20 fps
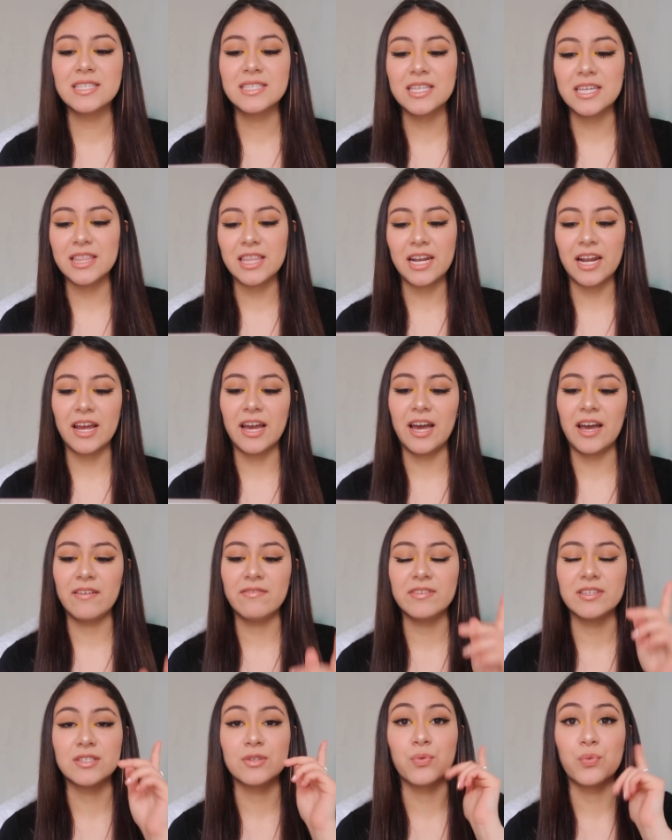thing that I
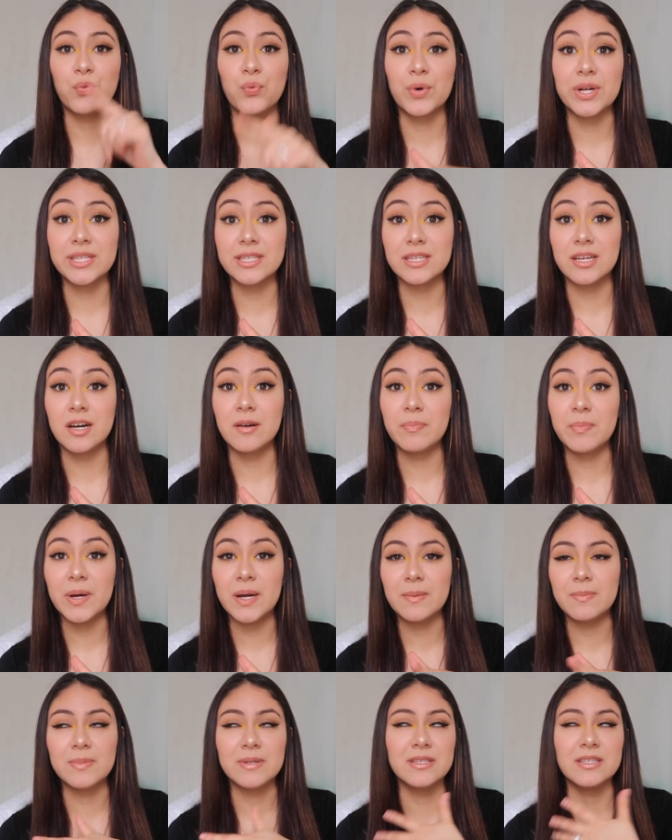have is What's Up
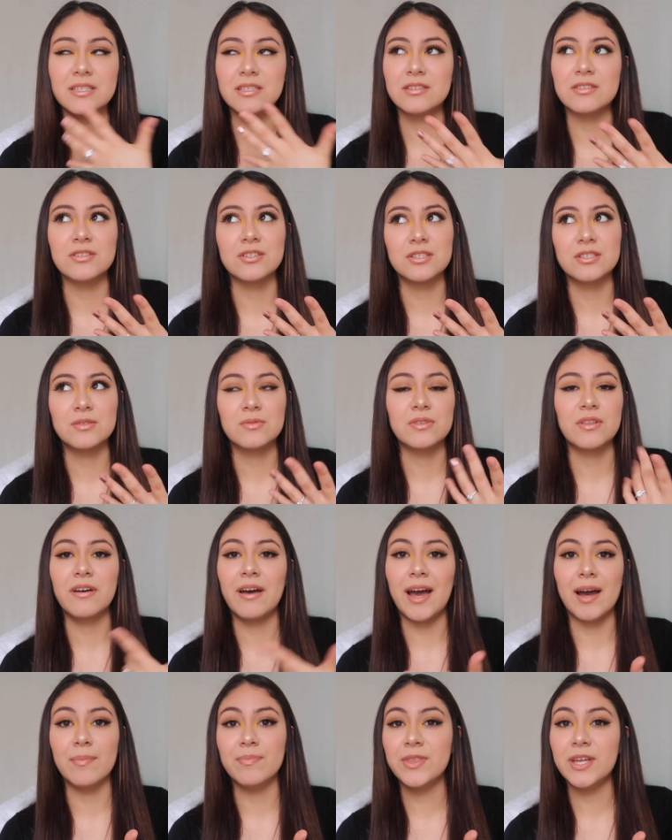app, and this is just the
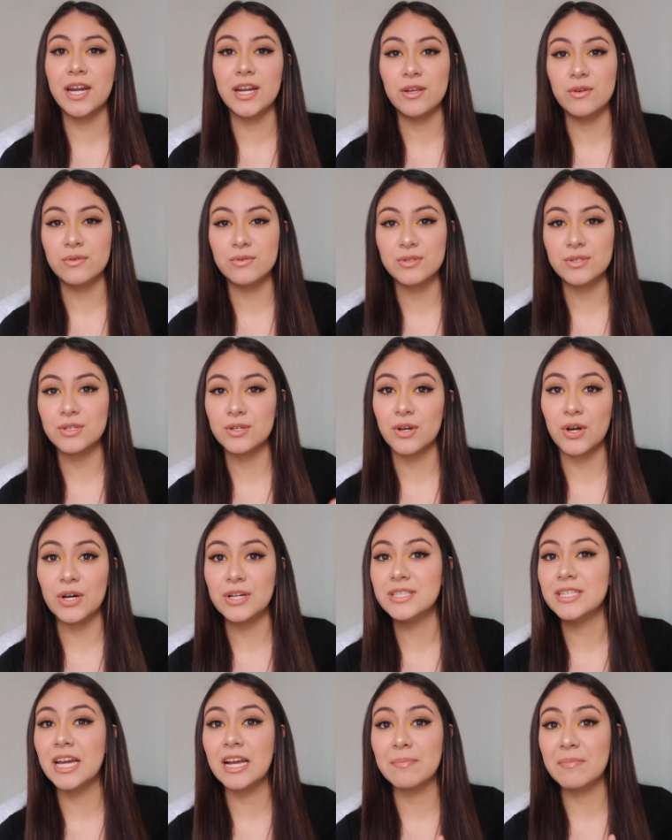app that I use to
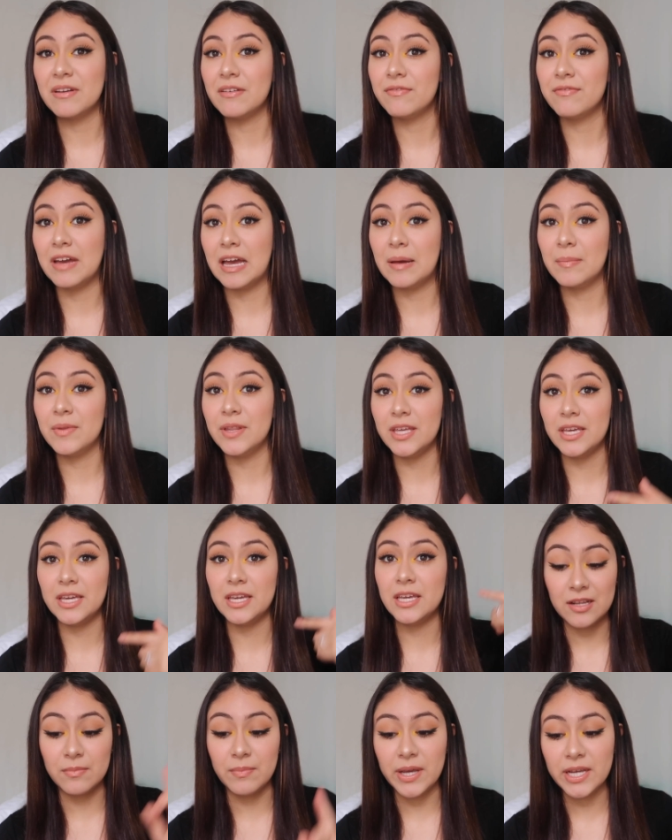contact my
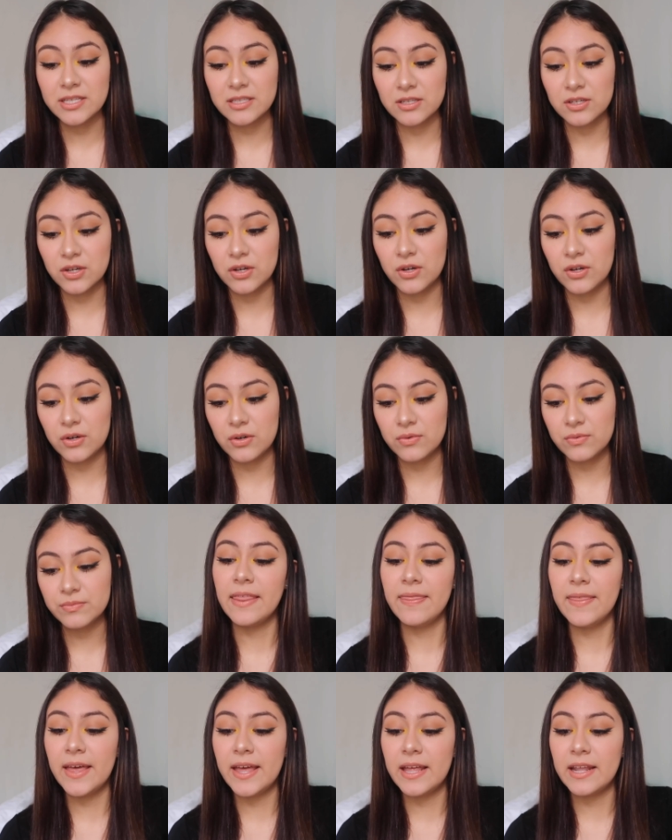family in Mexico.
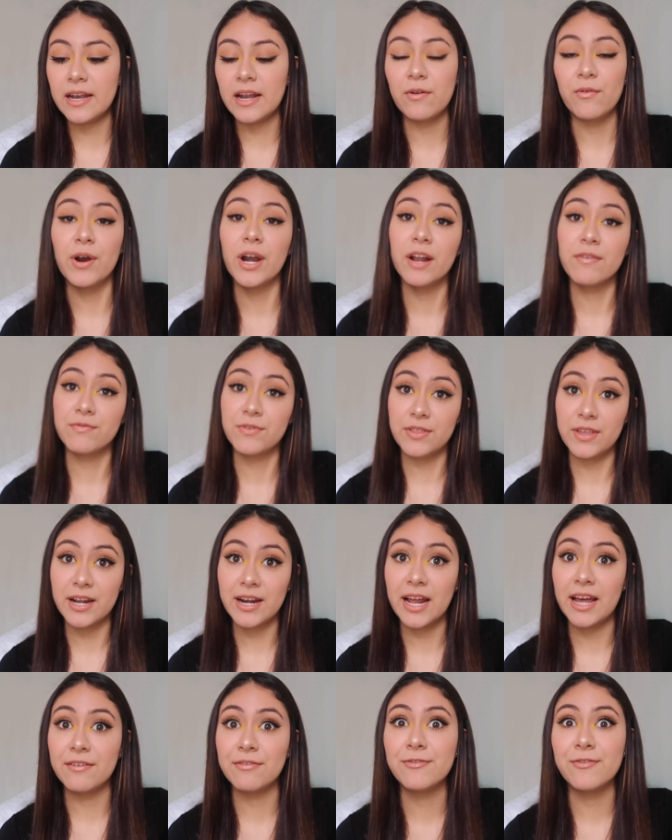And then right after that
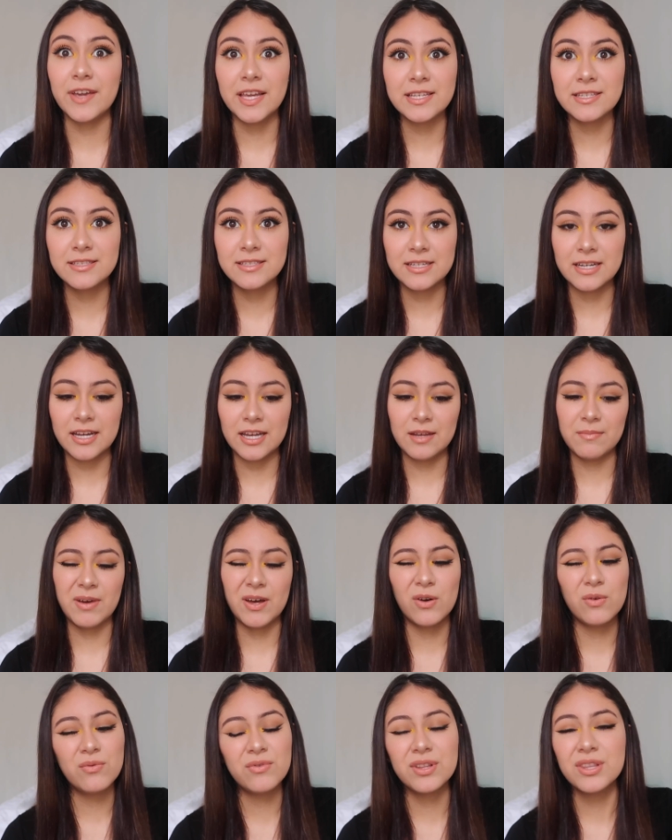I have FaceTime. I
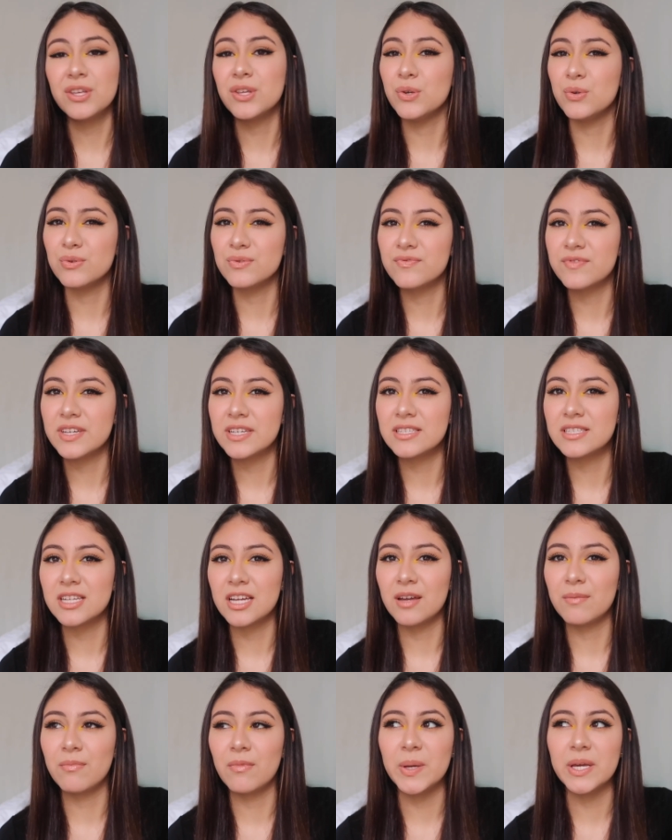don't really use
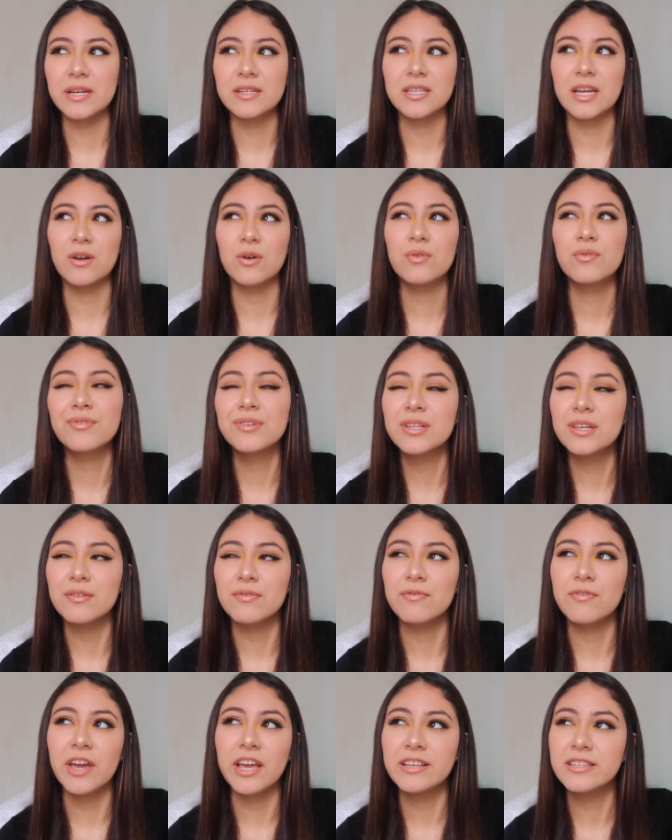FaceTime because I don't really
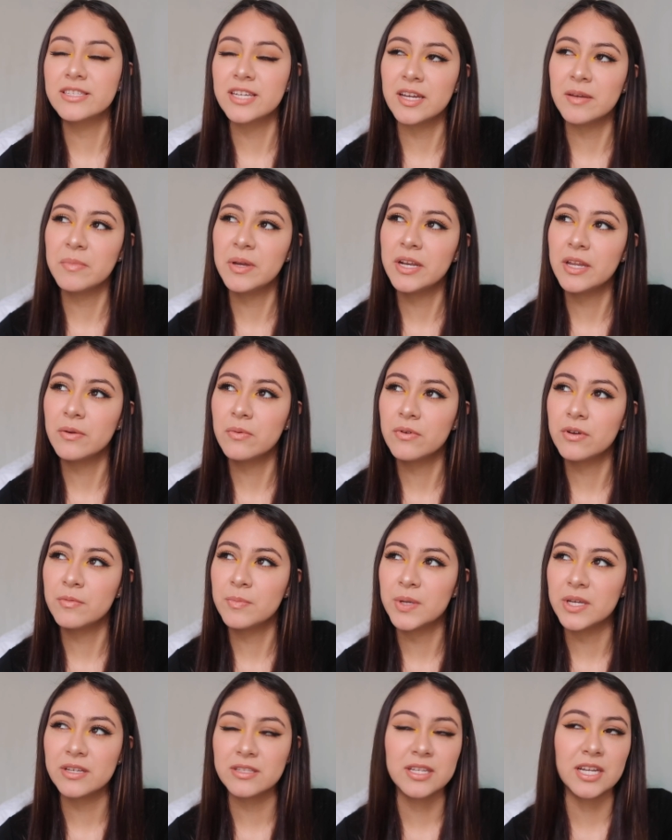FaceTime anyone
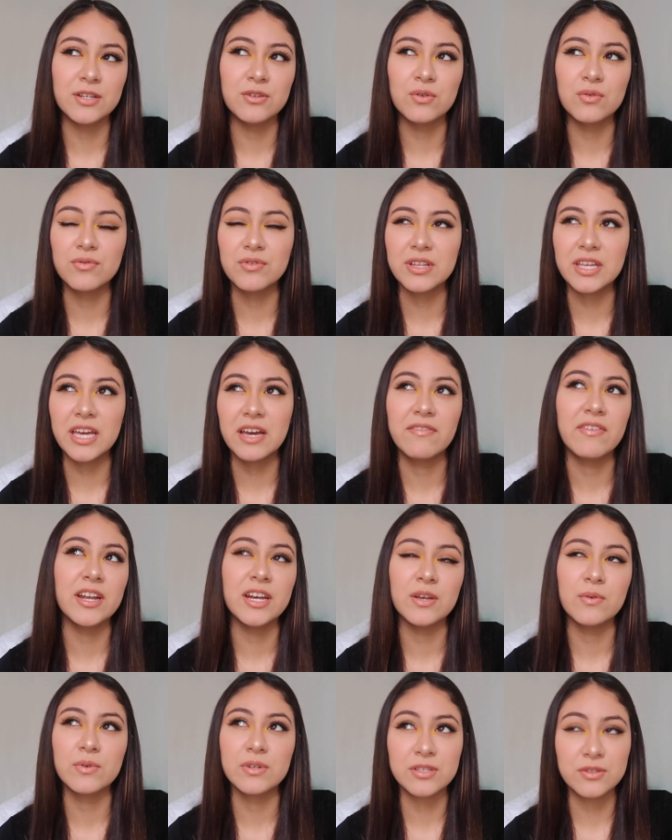because I don't really have
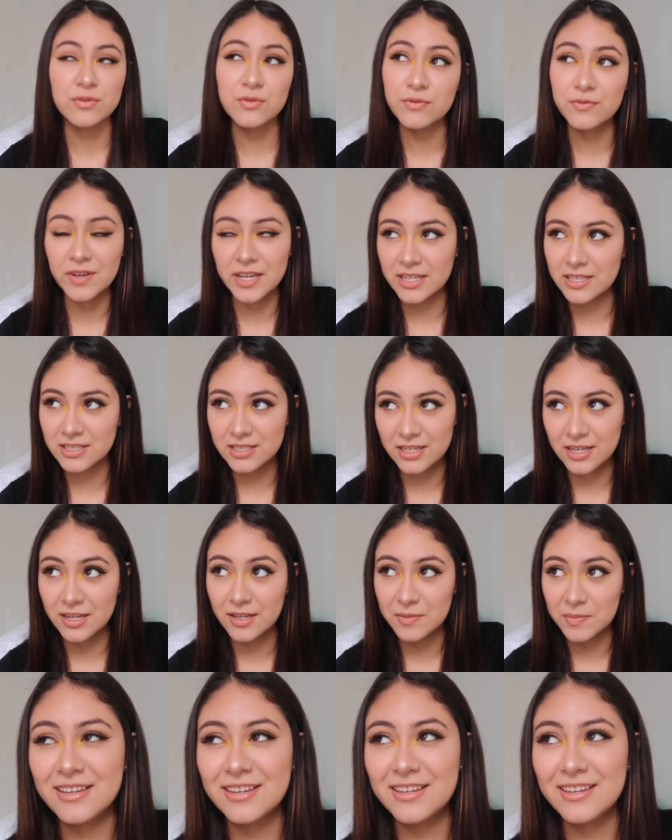anyone to FaceTime.